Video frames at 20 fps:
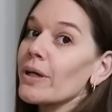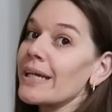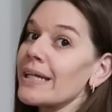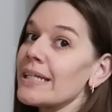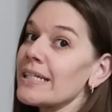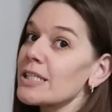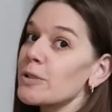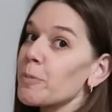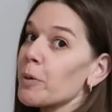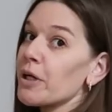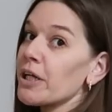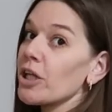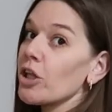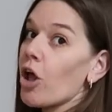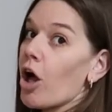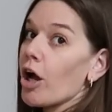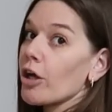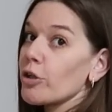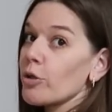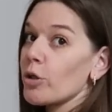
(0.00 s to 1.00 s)
It is pretty
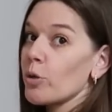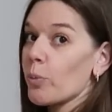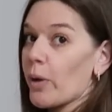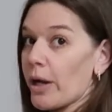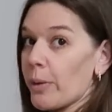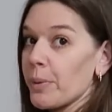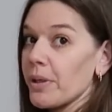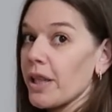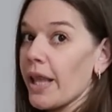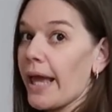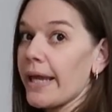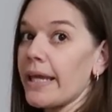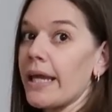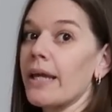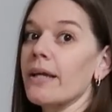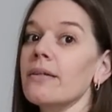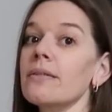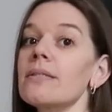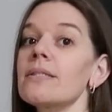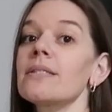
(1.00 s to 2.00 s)
long. You could wear it with
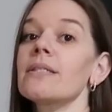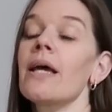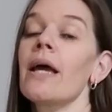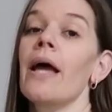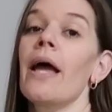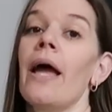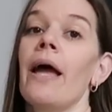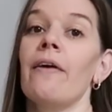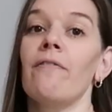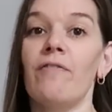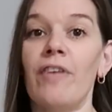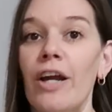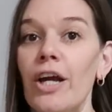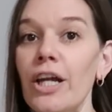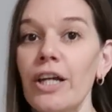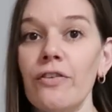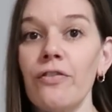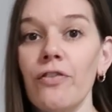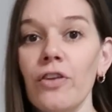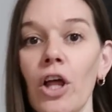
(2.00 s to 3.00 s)
leggings.
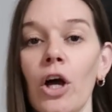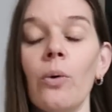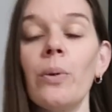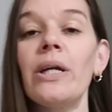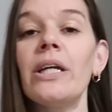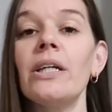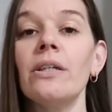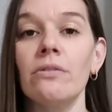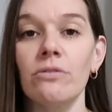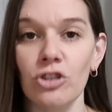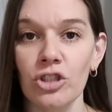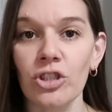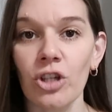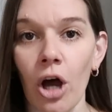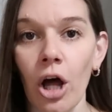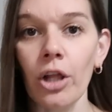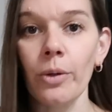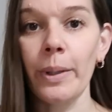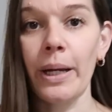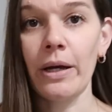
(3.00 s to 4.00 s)
Very flowy, just
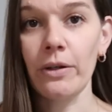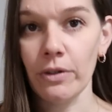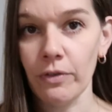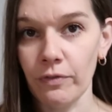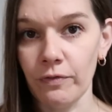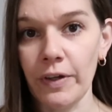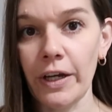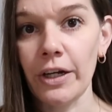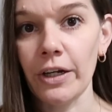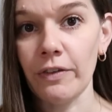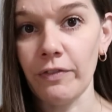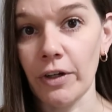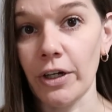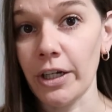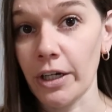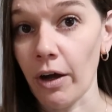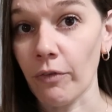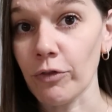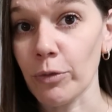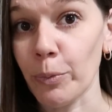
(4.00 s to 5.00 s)
all around, very,
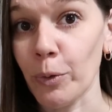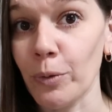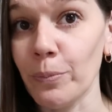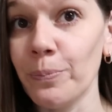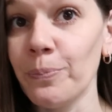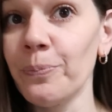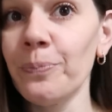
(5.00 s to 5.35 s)
very comfortable.